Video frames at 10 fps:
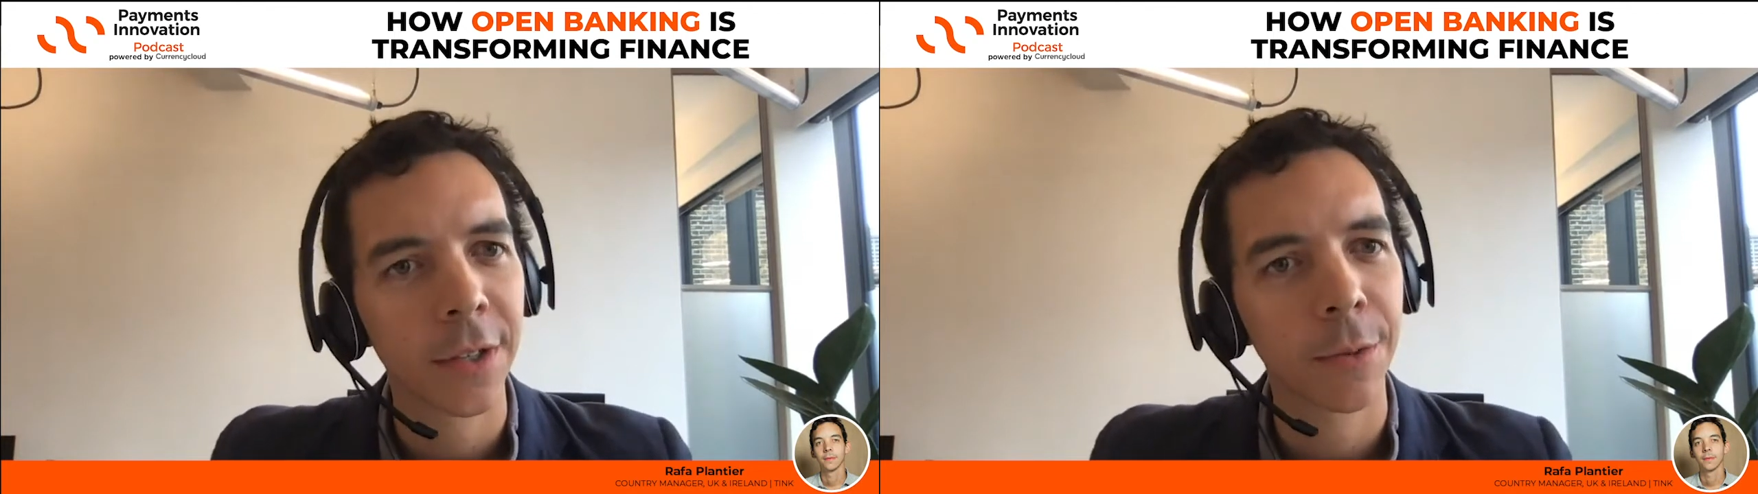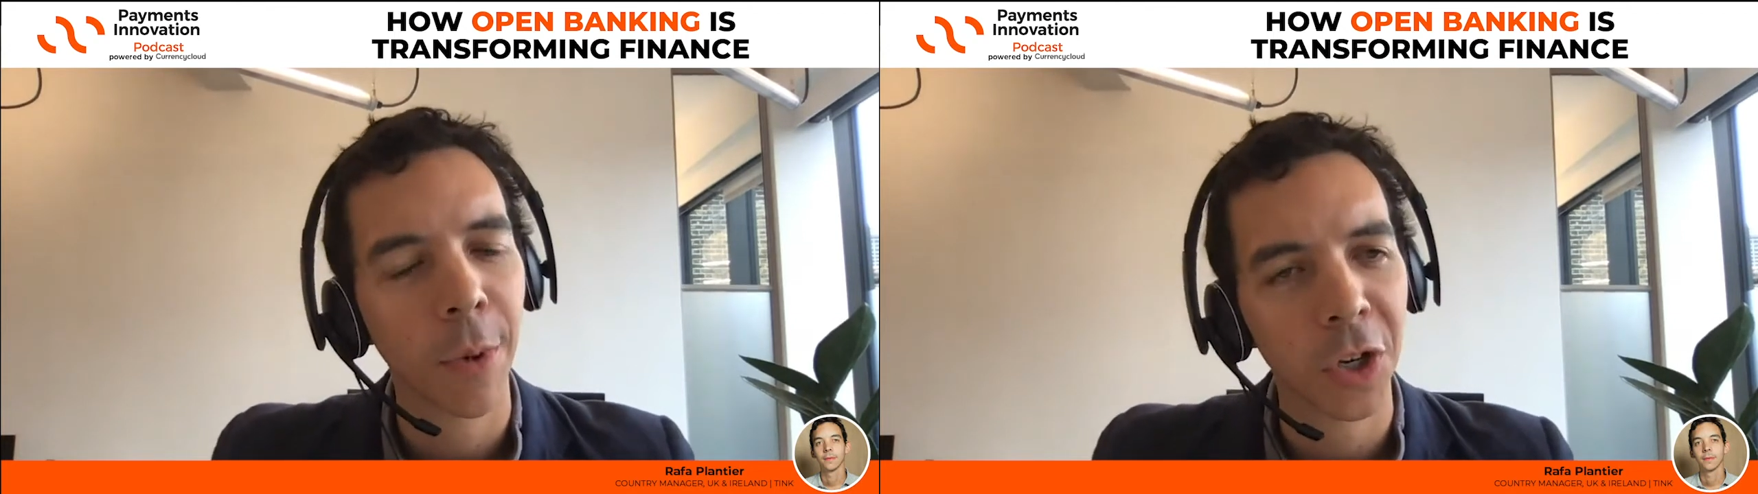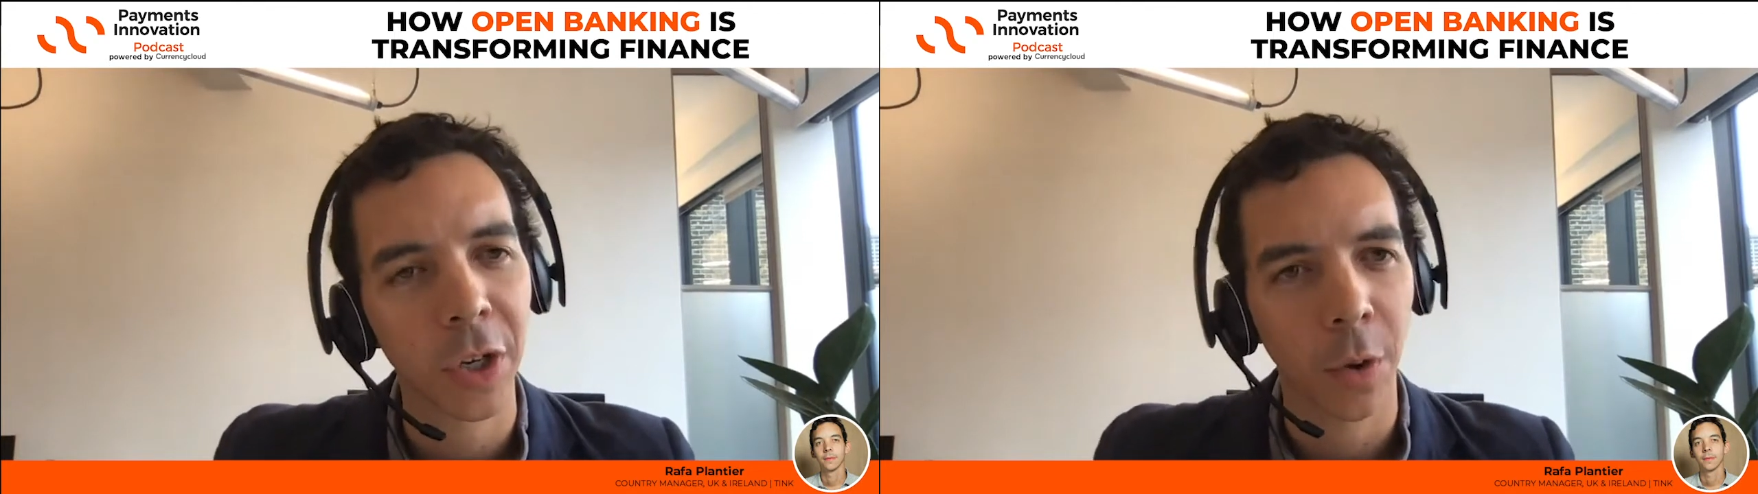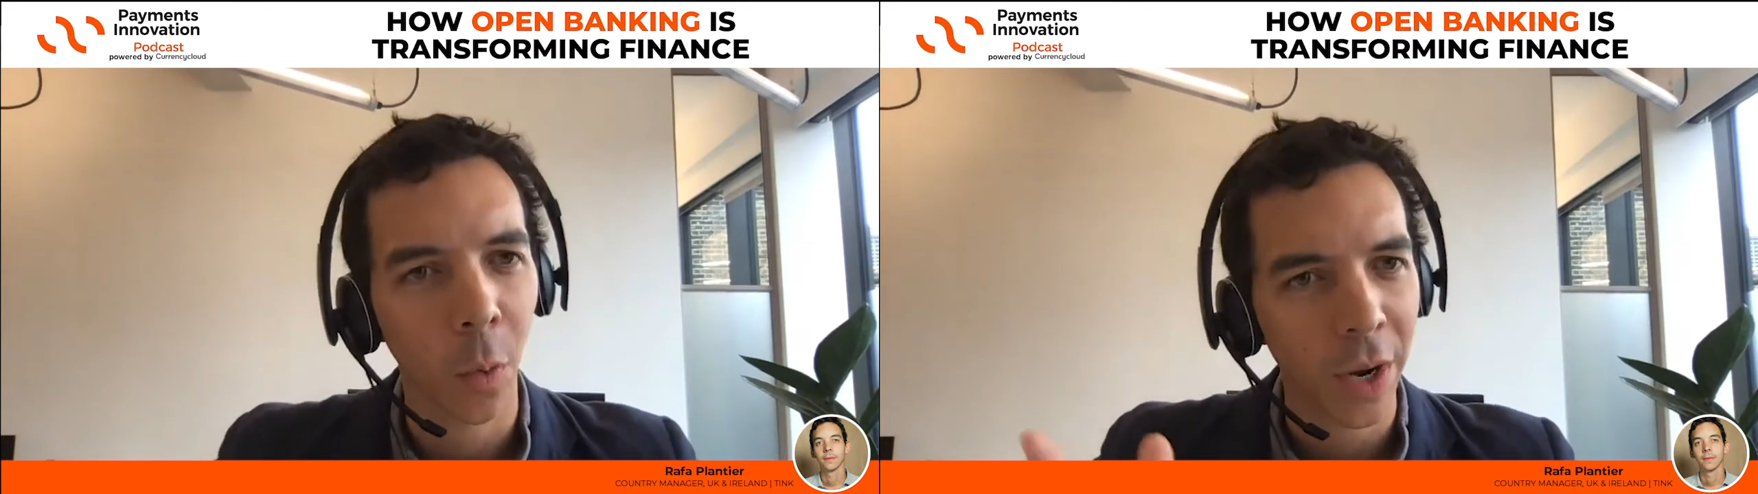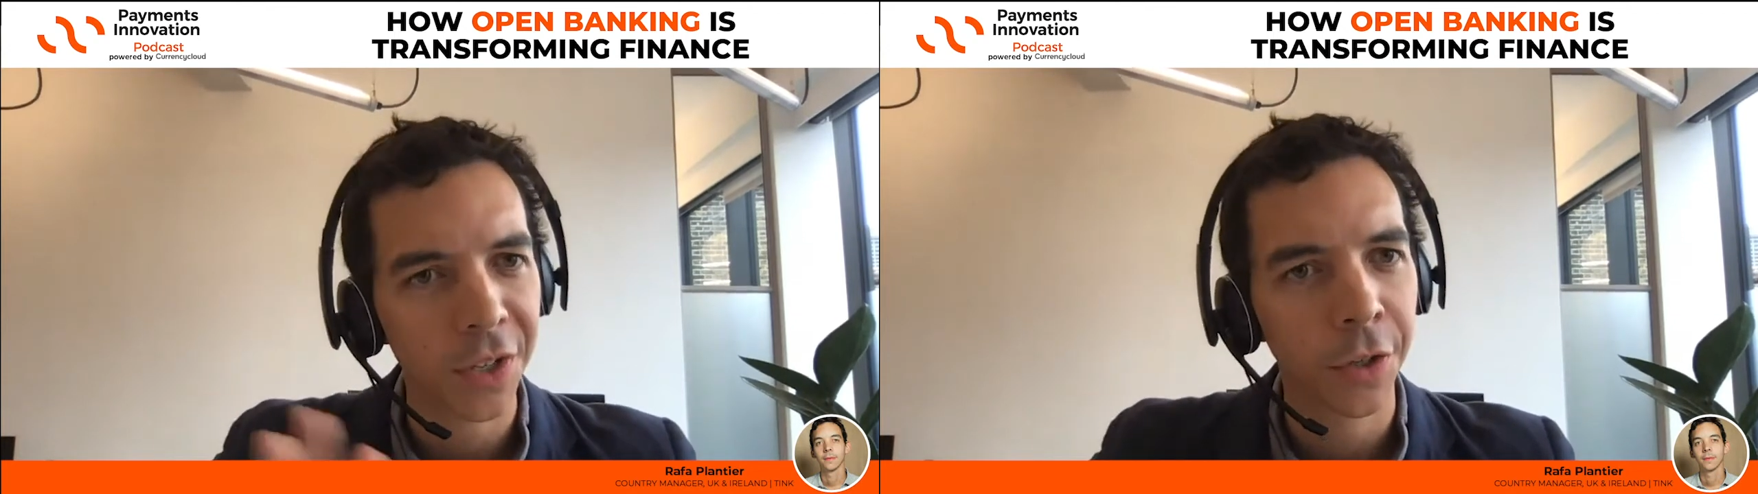especially in
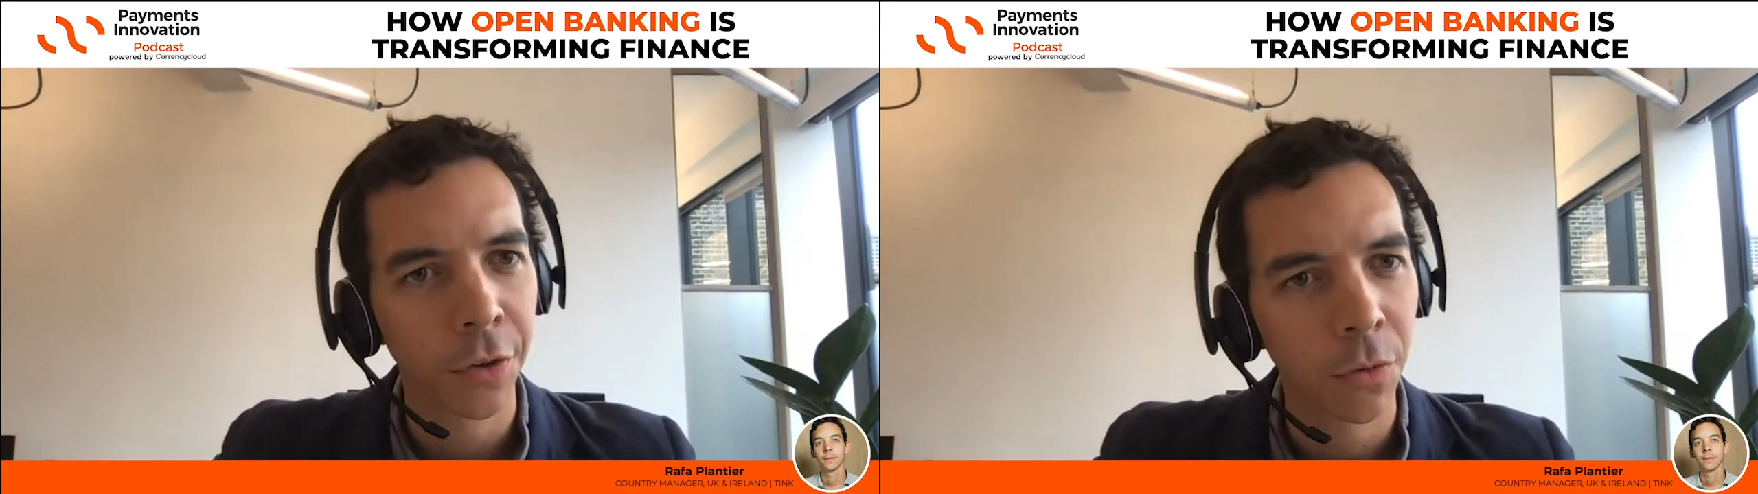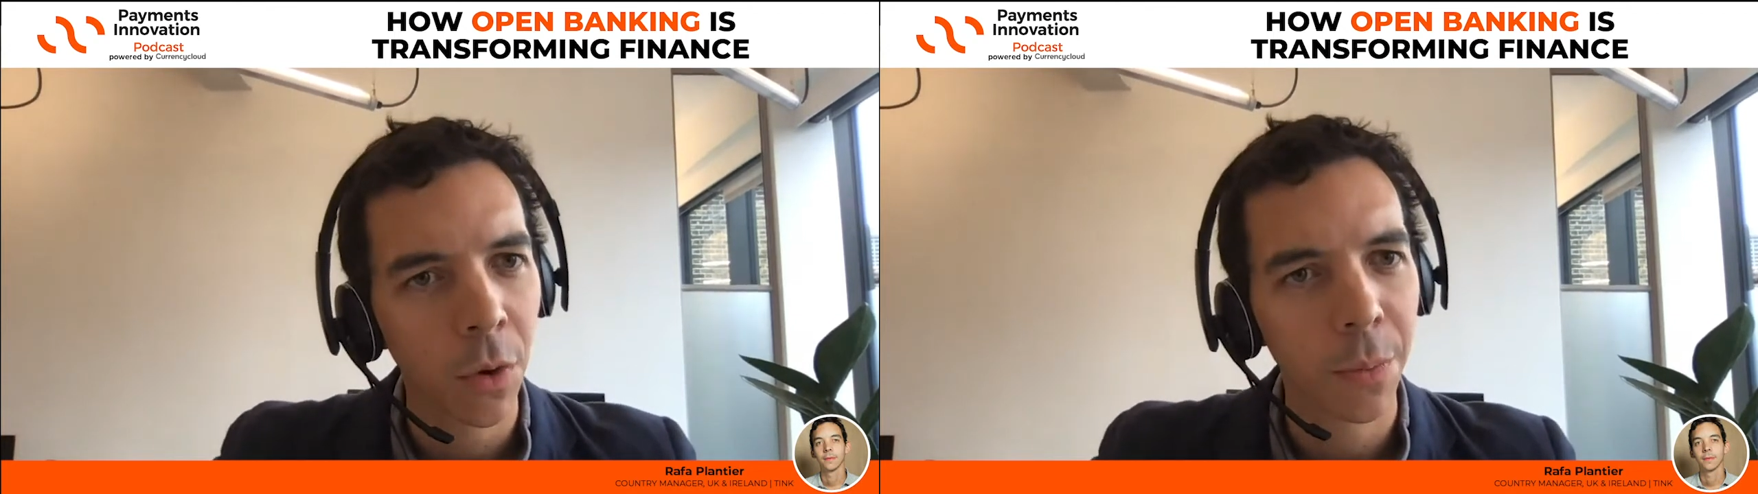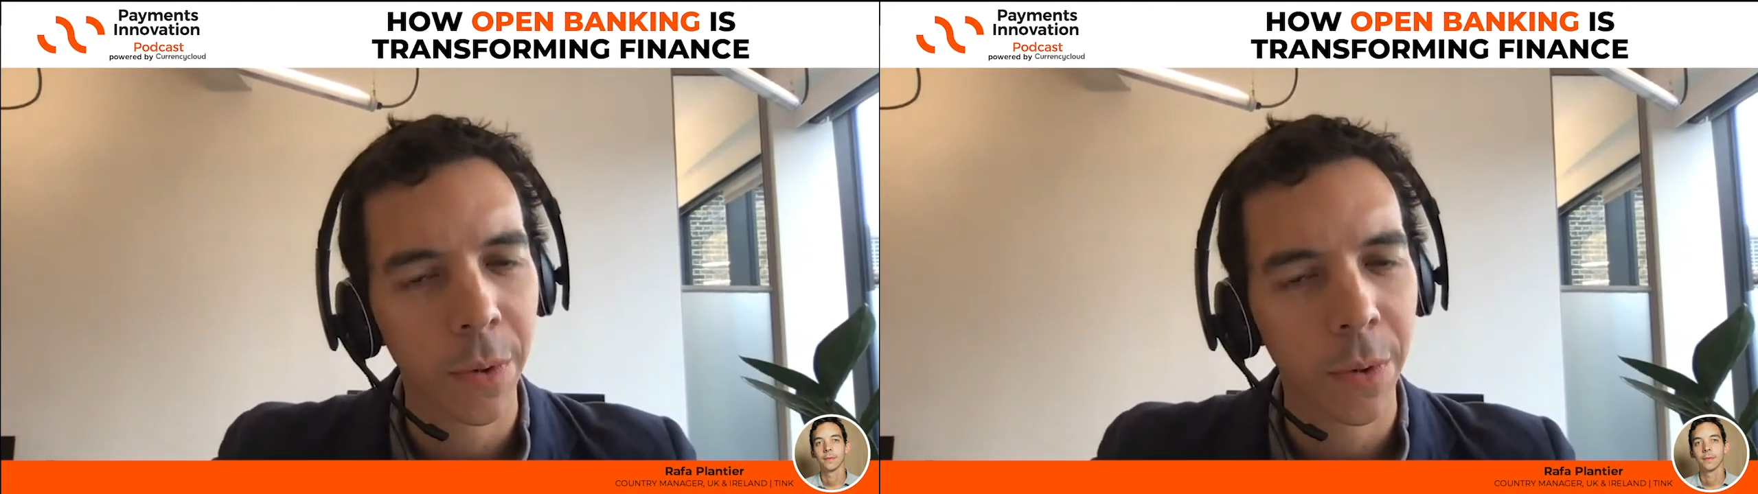Western Europe.